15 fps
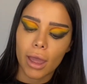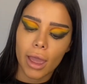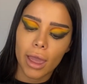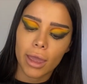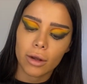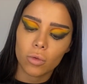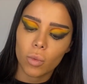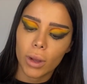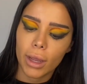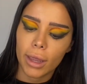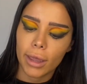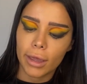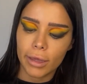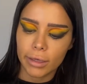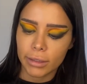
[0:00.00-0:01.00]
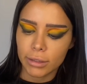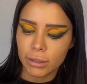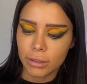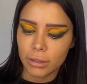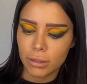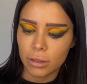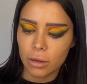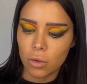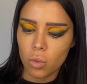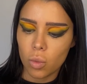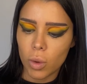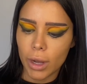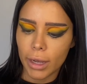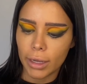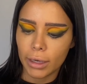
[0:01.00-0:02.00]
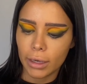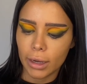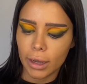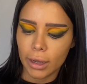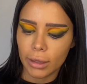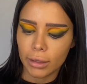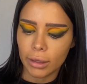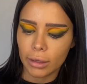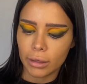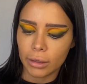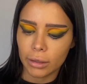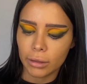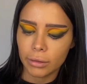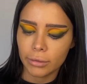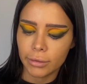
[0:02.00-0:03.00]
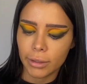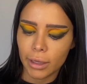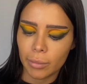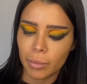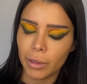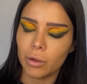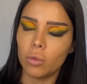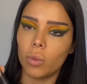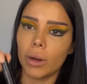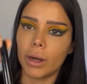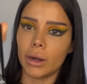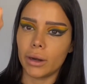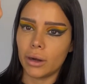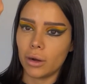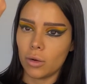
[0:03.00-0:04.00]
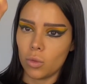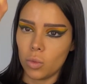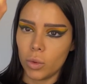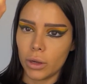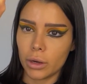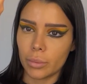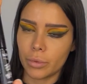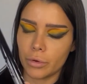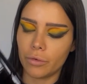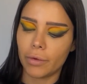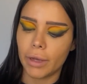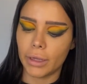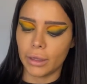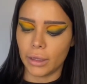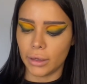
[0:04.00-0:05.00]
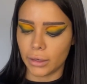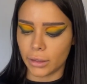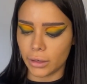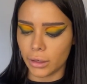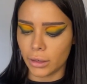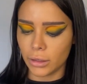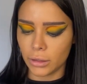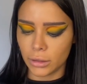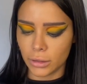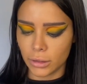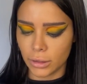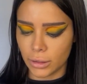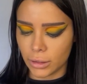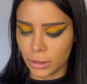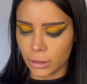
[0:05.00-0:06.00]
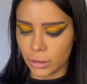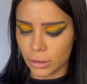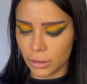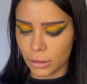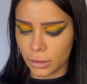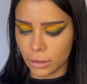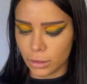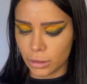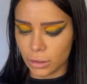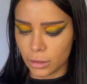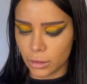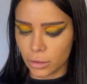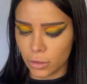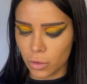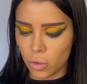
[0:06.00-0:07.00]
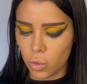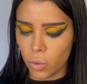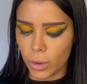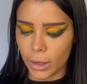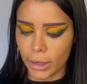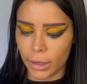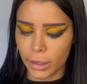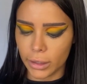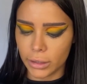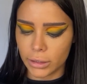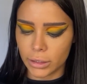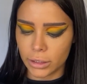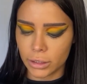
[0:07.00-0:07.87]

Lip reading: NYX white eyeliner, Epic Wear waterproof eyeliner in the color white.